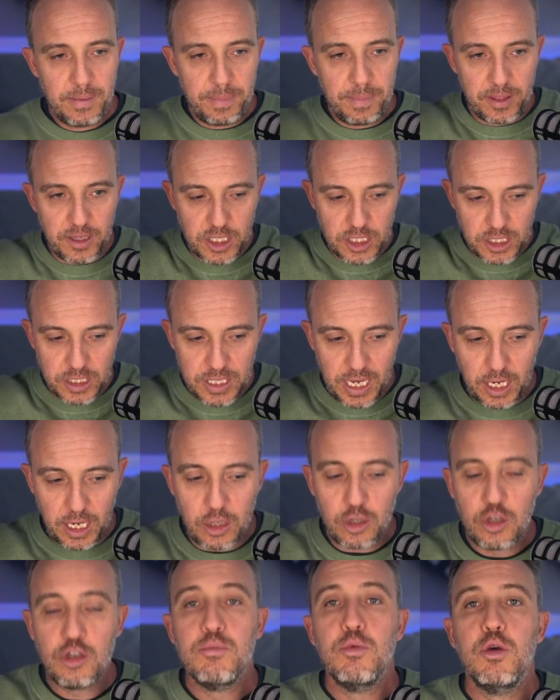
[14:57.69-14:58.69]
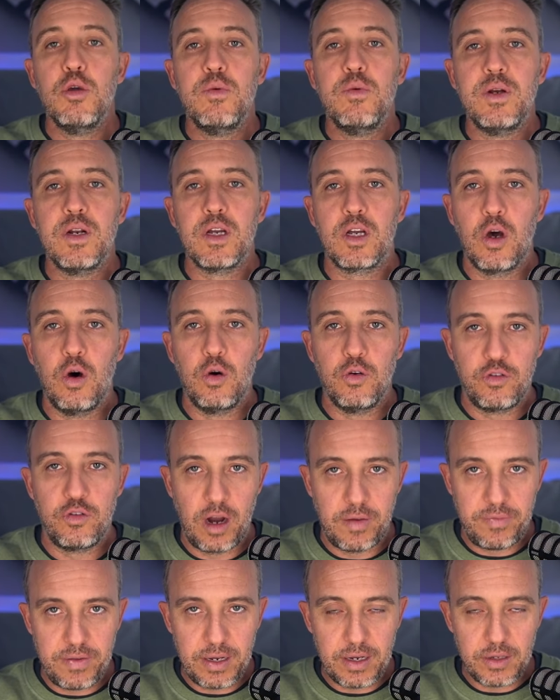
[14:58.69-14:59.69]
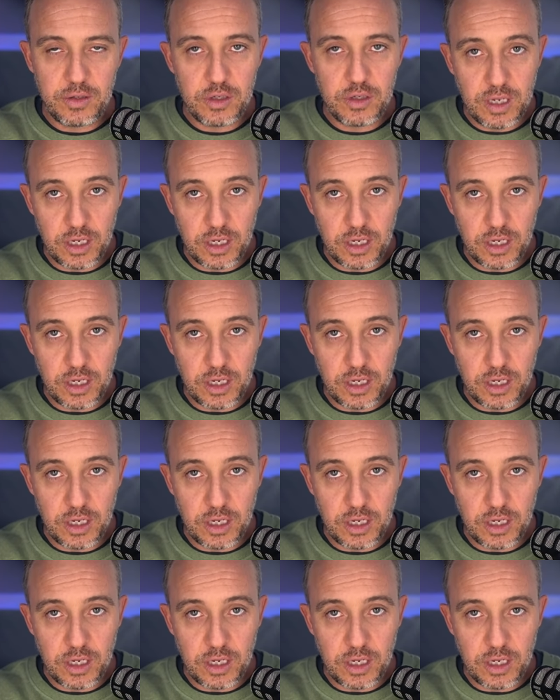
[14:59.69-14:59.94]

the second you move into cold traffic and you start